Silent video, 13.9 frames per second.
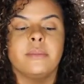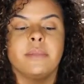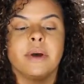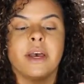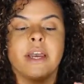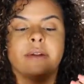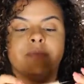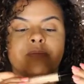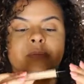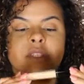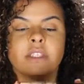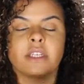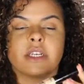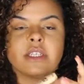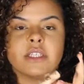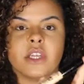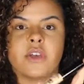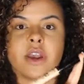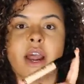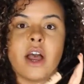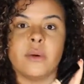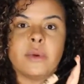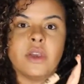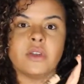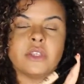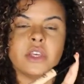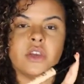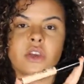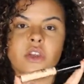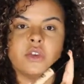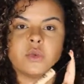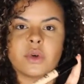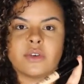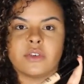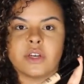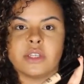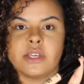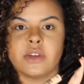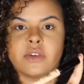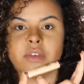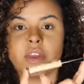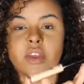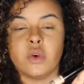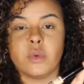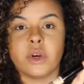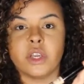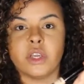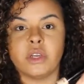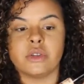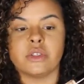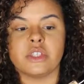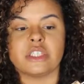But this is a concealer that I'll be using. You can use whatever concealer that you want to use.